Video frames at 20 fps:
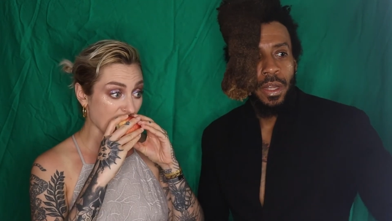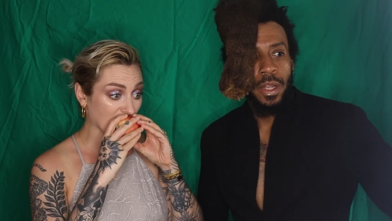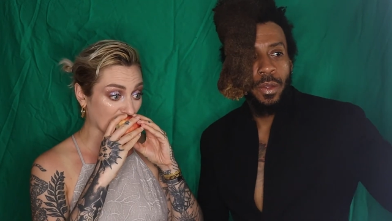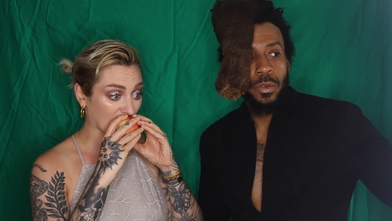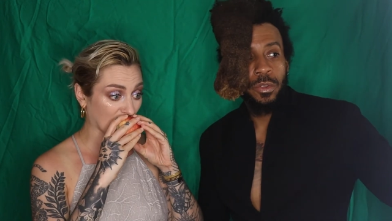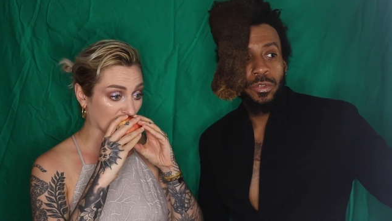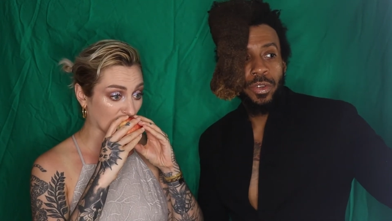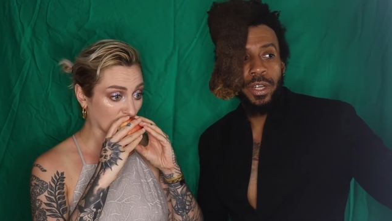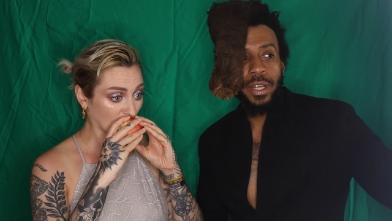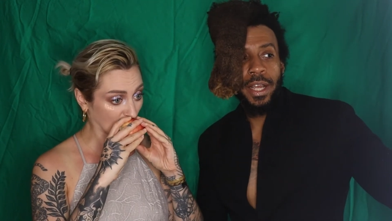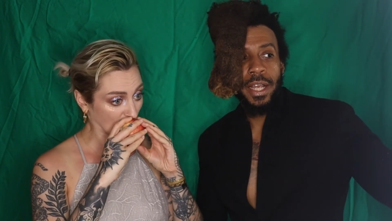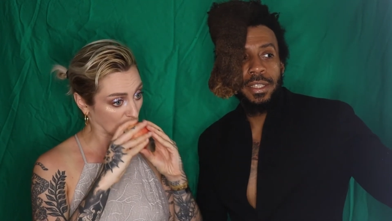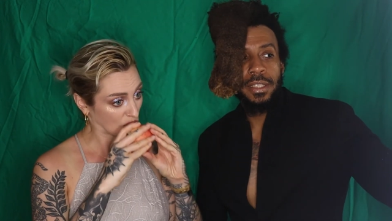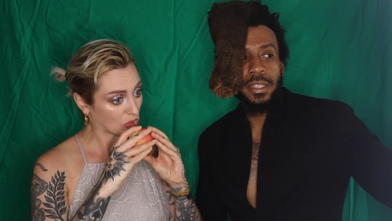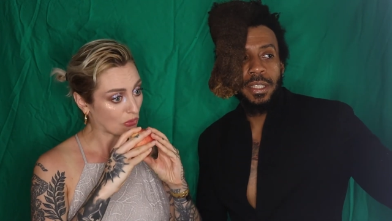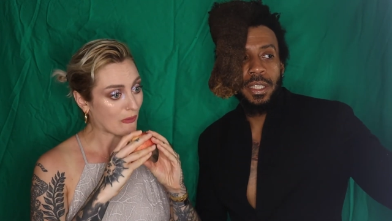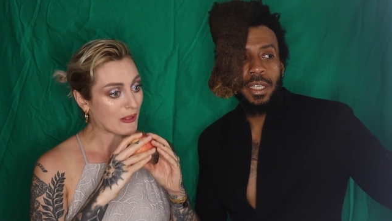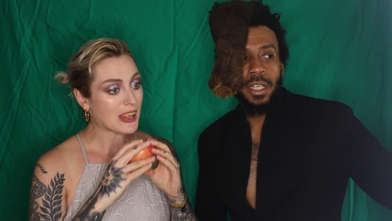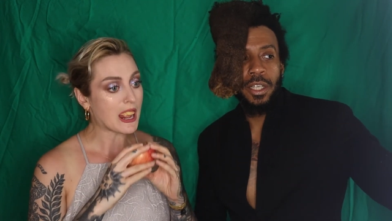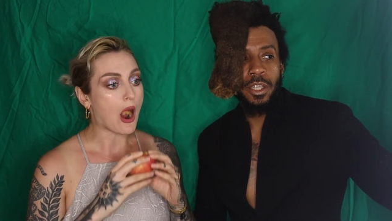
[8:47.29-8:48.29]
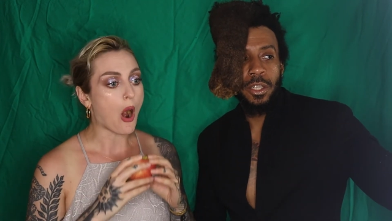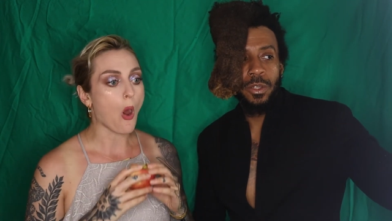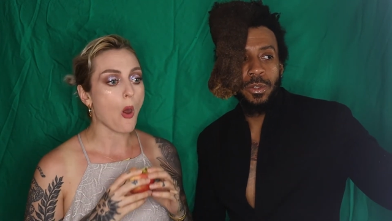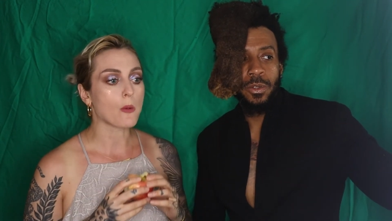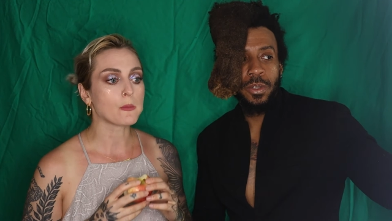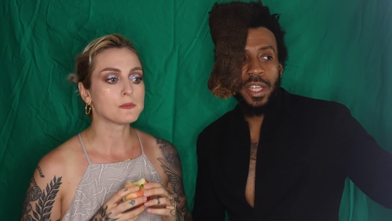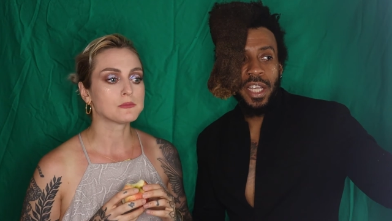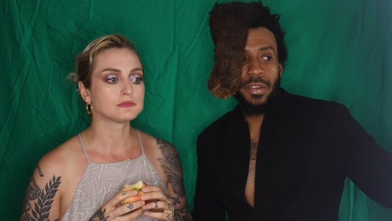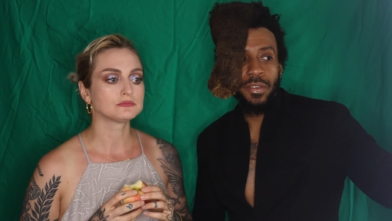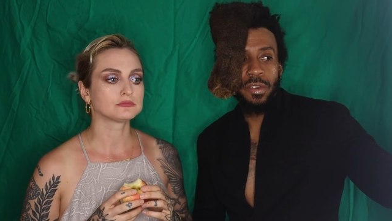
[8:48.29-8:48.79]
Speaker 1: It was very nice seeing
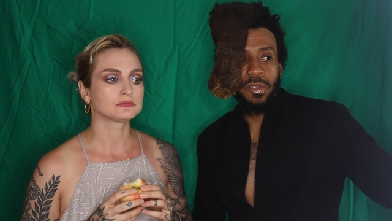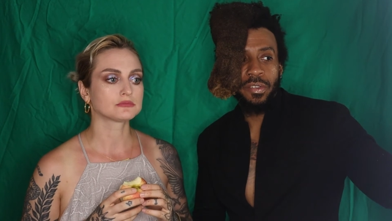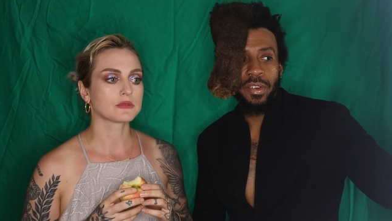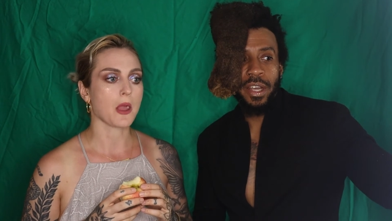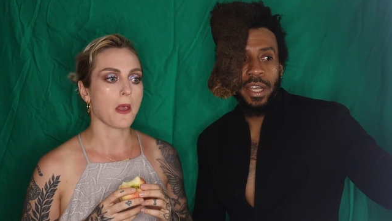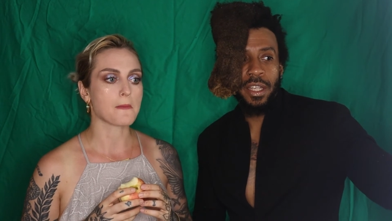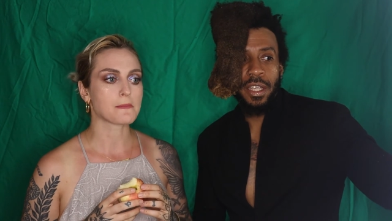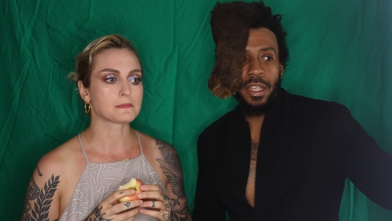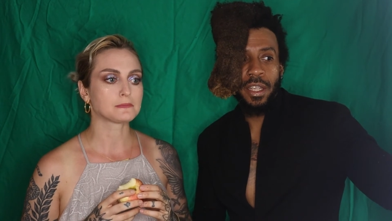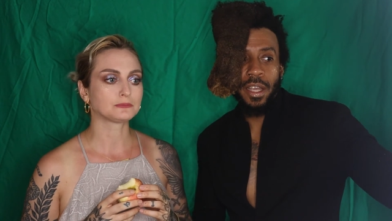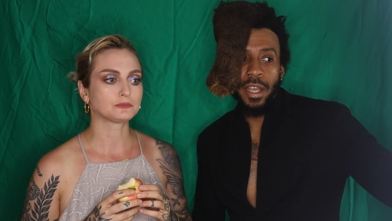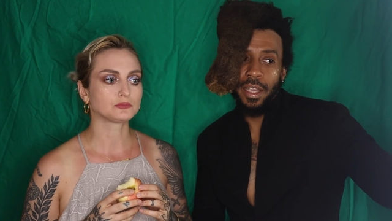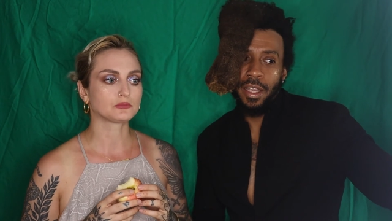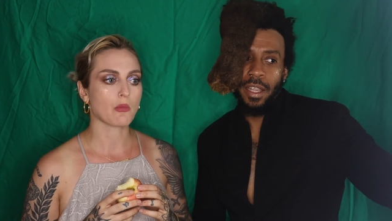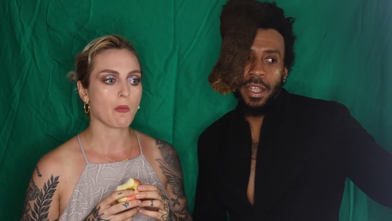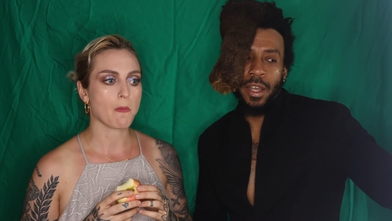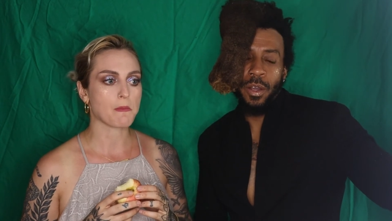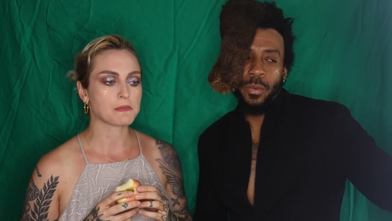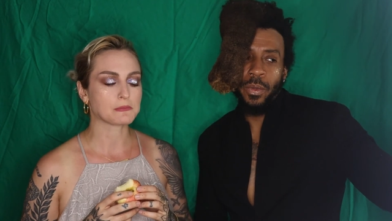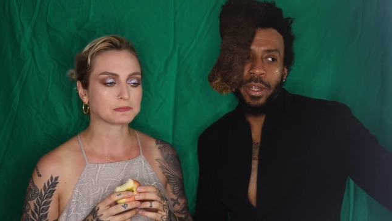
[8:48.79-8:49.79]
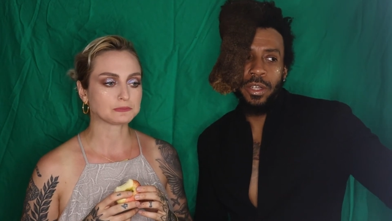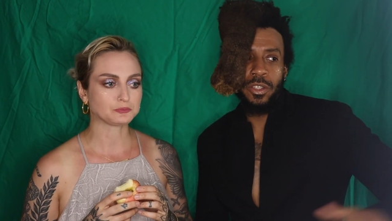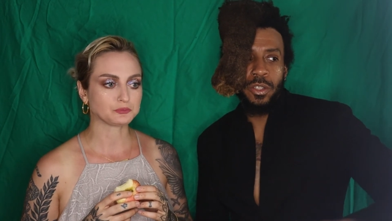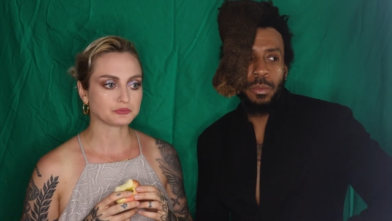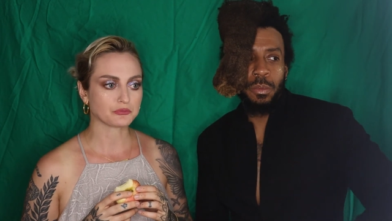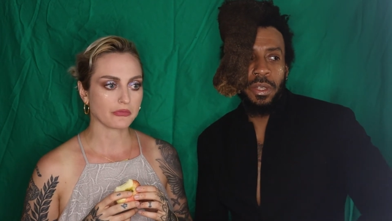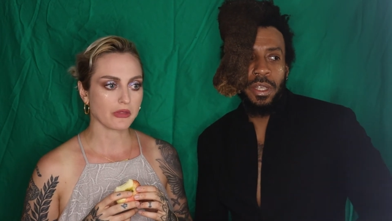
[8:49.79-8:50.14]
you, Kevin Feige. I can't wait to